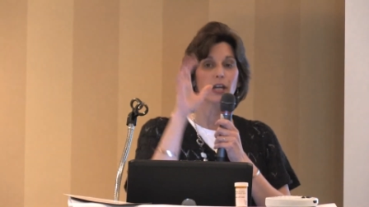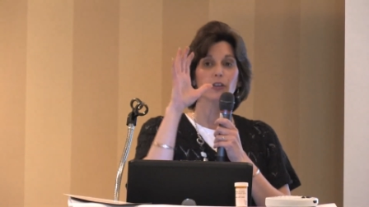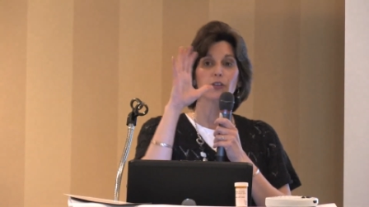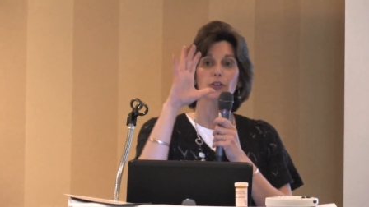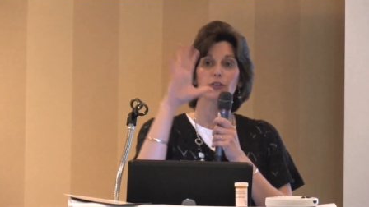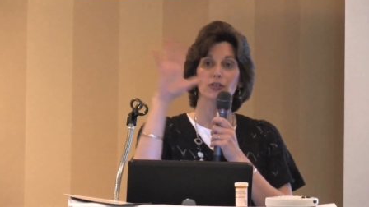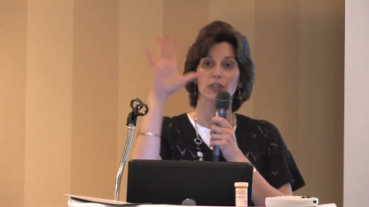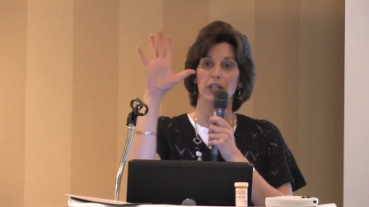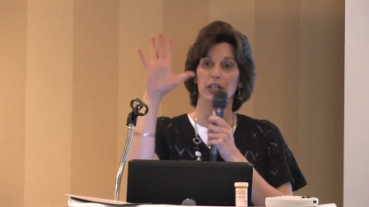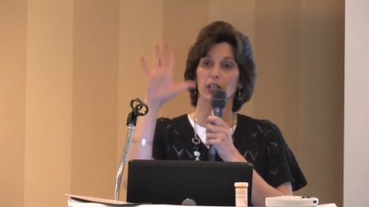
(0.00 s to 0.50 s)

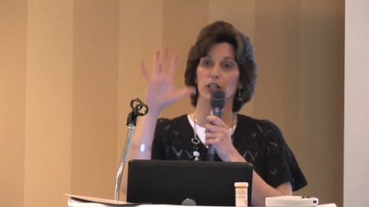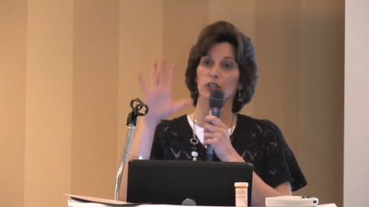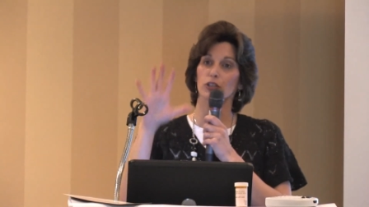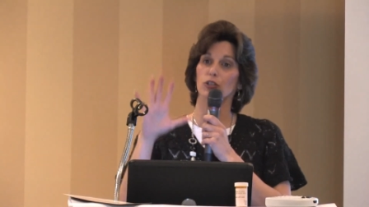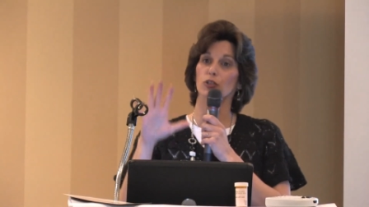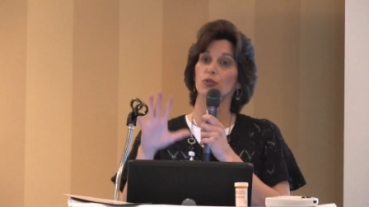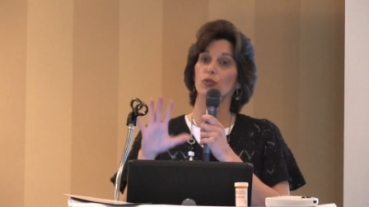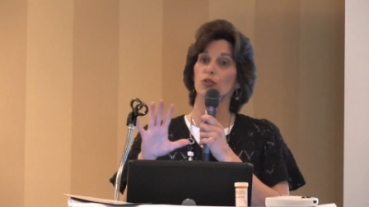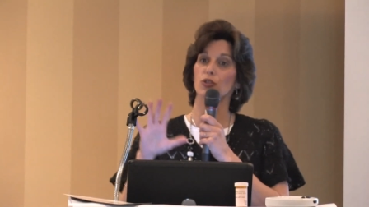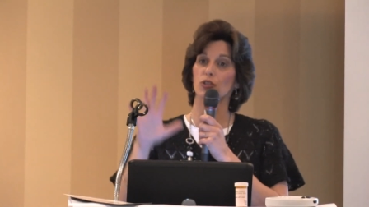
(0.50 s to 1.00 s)
There's like a
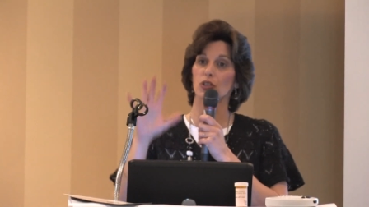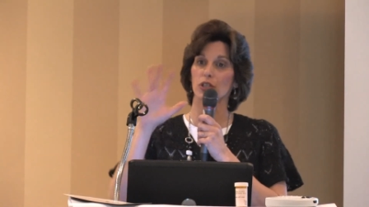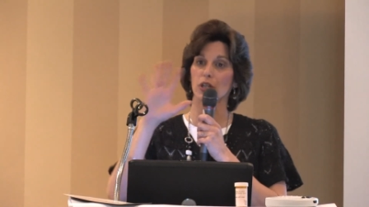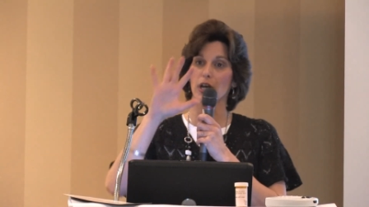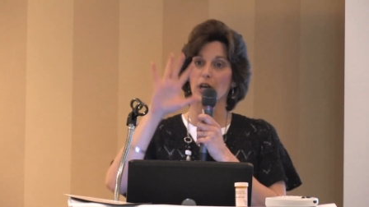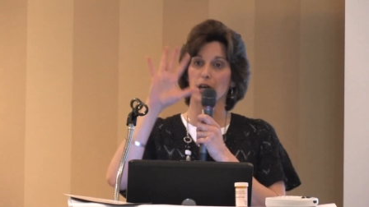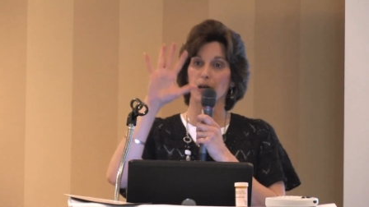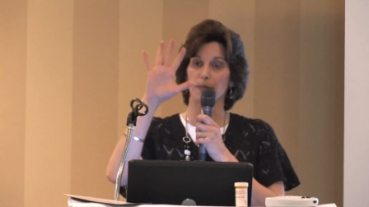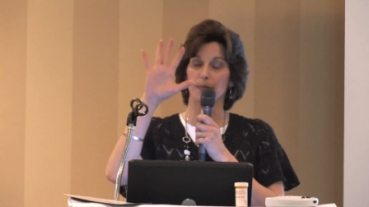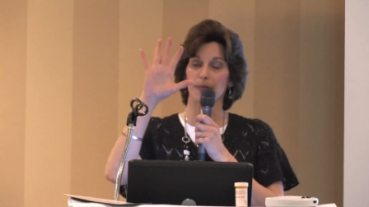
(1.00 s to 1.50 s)
little
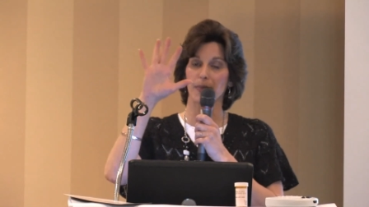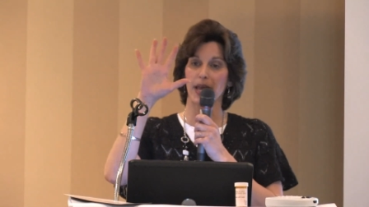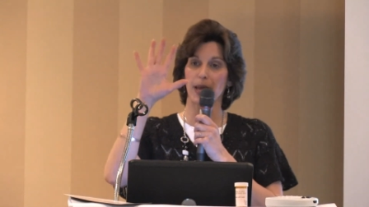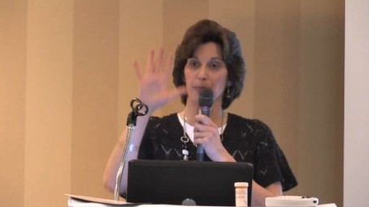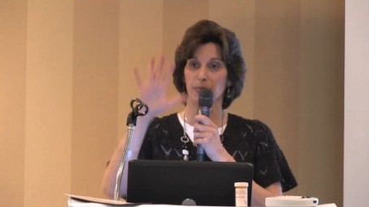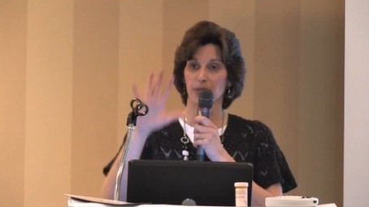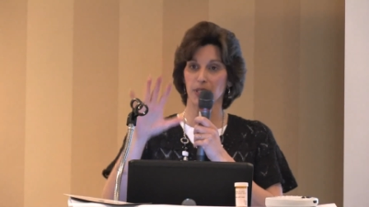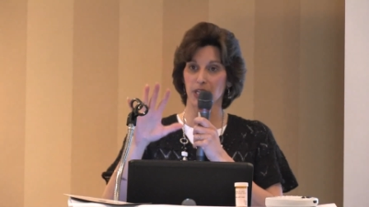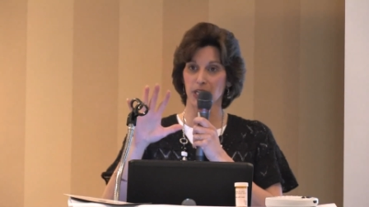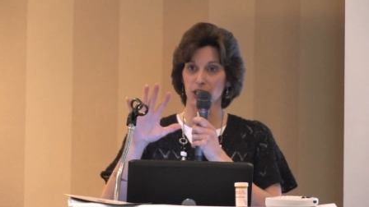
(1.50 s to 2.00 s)

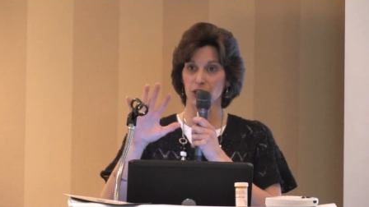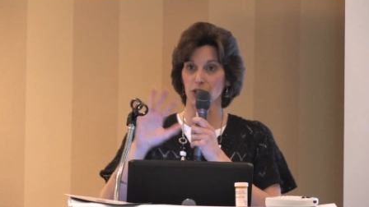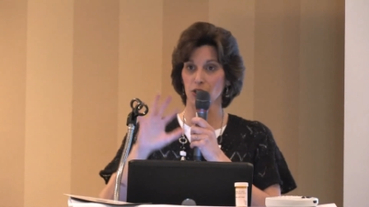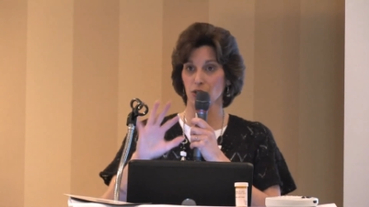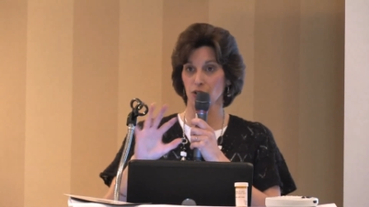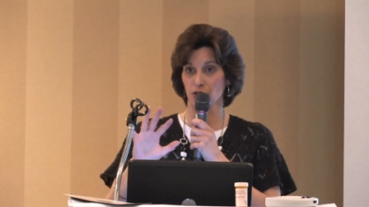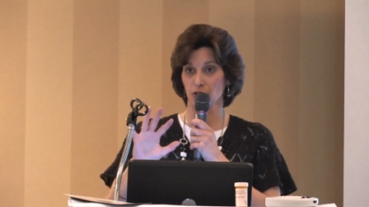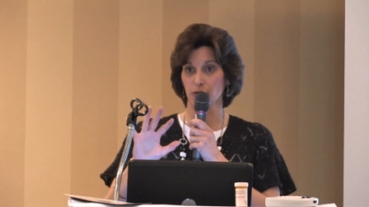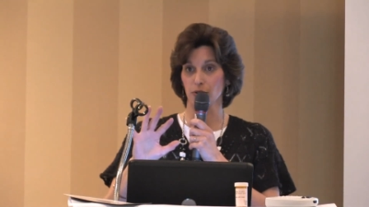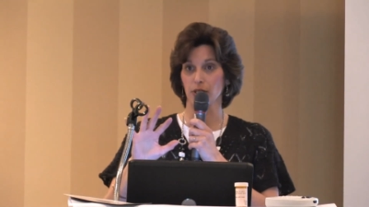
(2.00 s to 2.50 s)
application
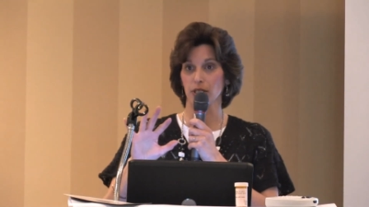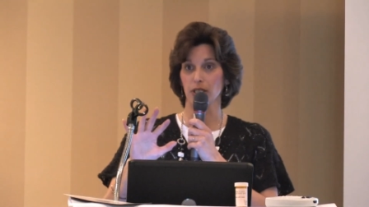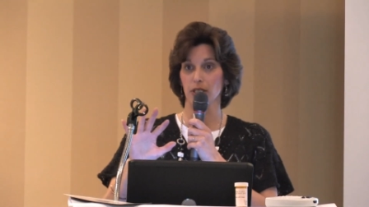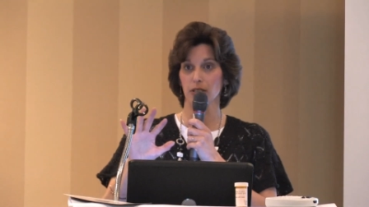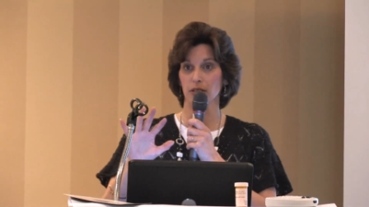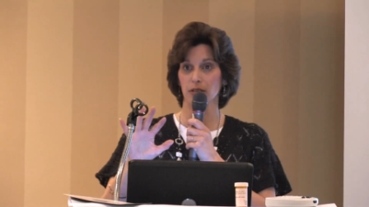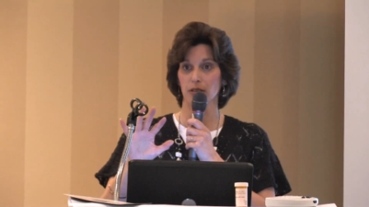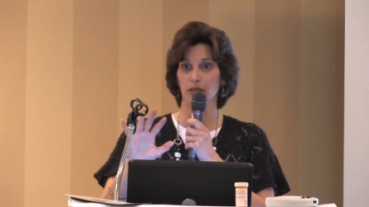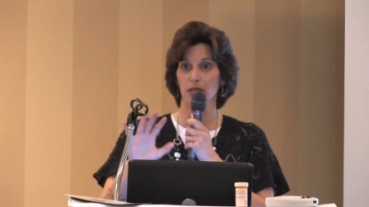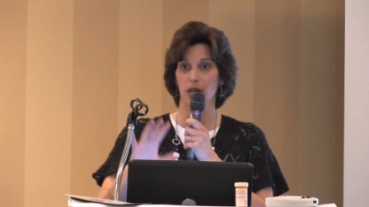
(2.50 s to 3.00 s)

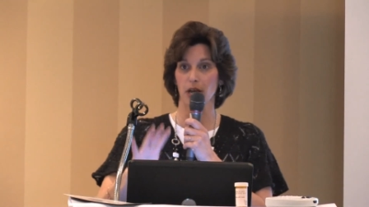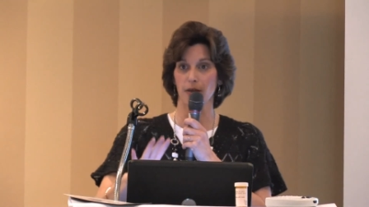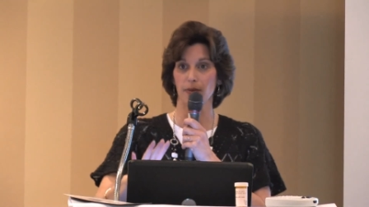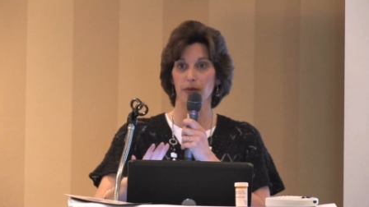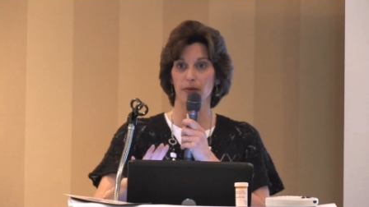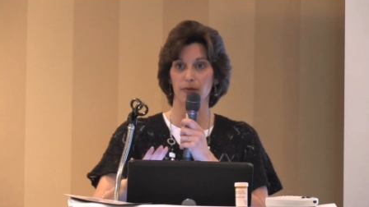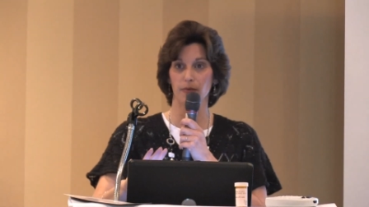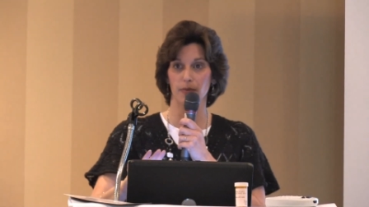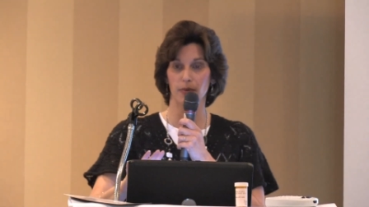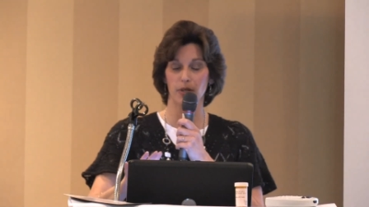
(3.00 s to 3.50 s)
screen on
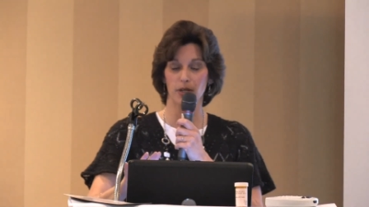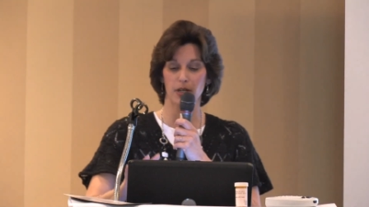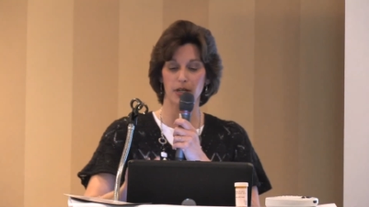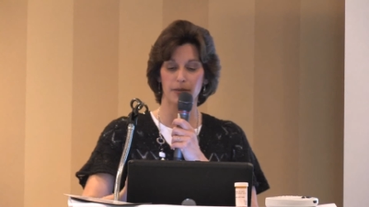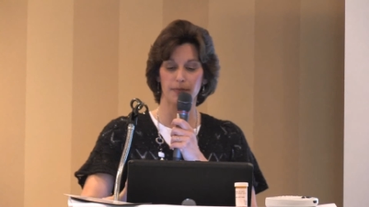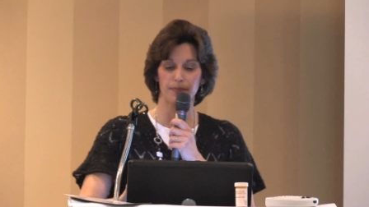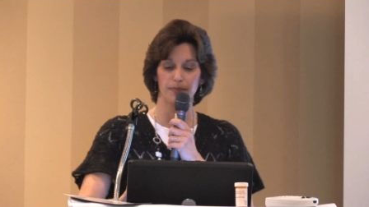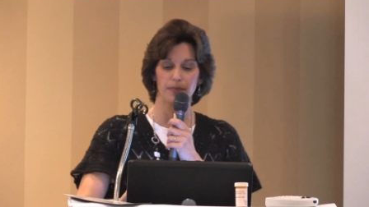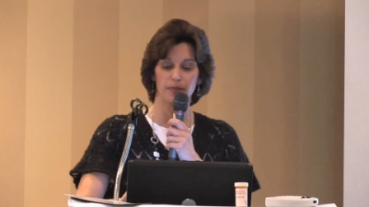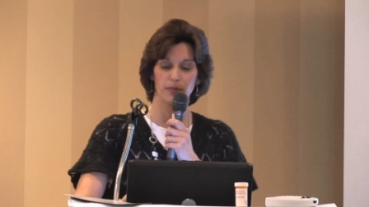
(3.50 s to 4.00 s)

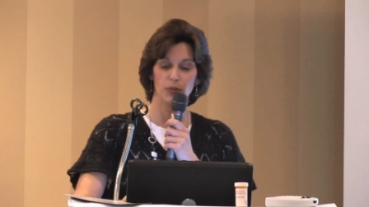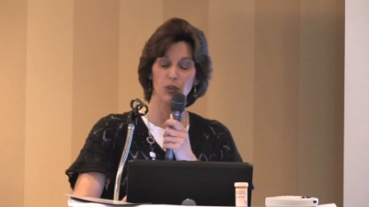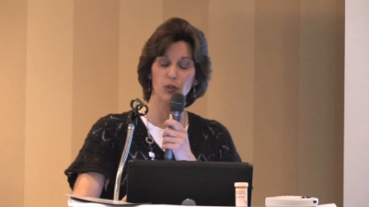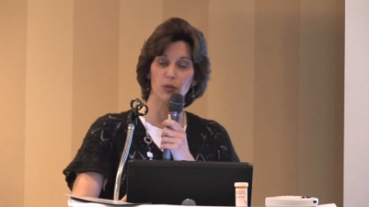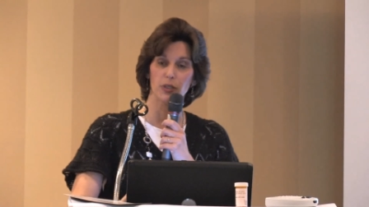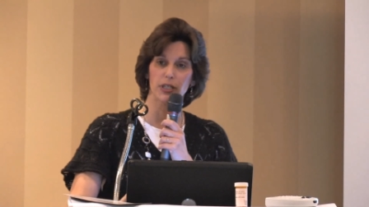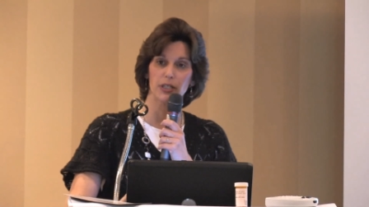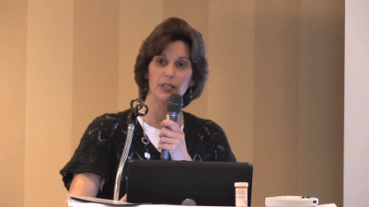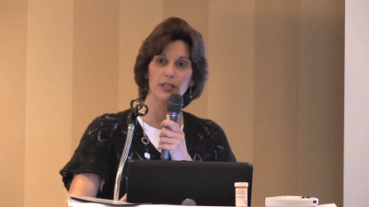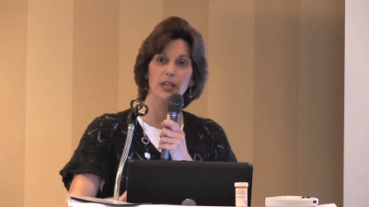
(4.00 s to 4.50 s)
the
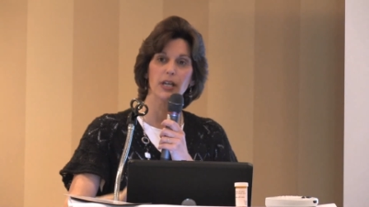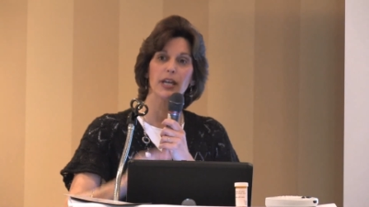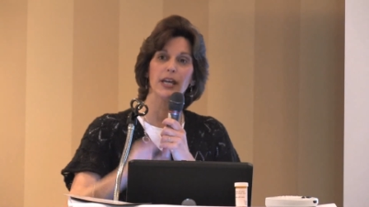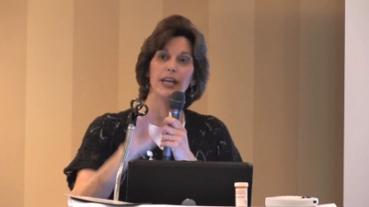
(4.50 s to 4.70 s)
unit.